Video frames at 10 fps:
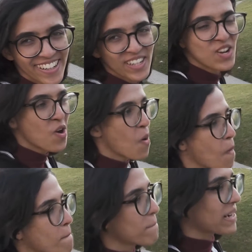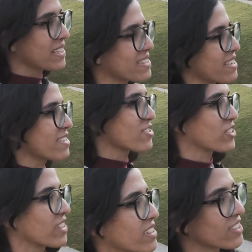what happened to her?
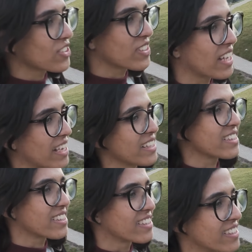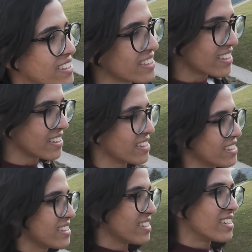She died.
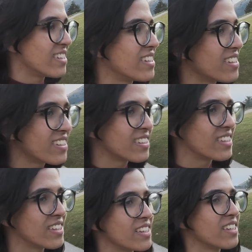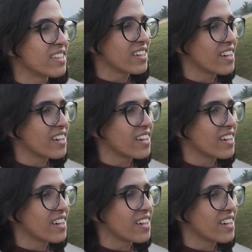She got poisoned, yeah?